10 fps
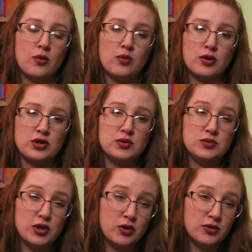or you
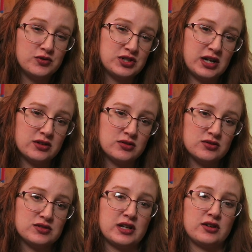know of
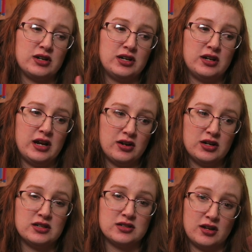channels that are in
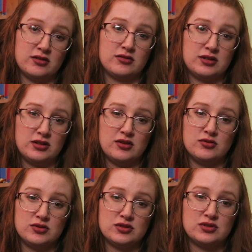areas other than
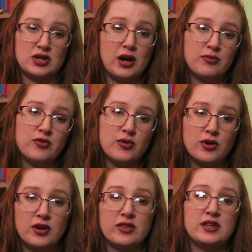those top
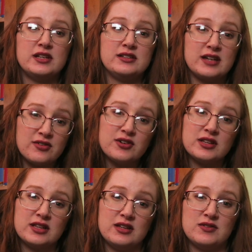four, then
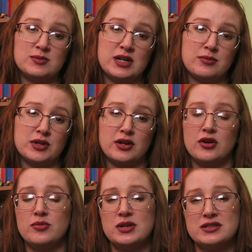definitely leave them down
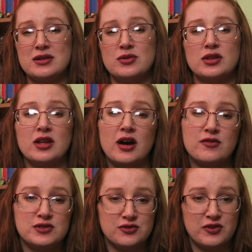below because I would
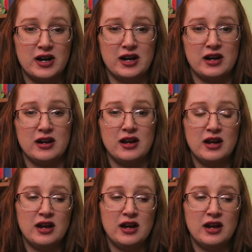love to find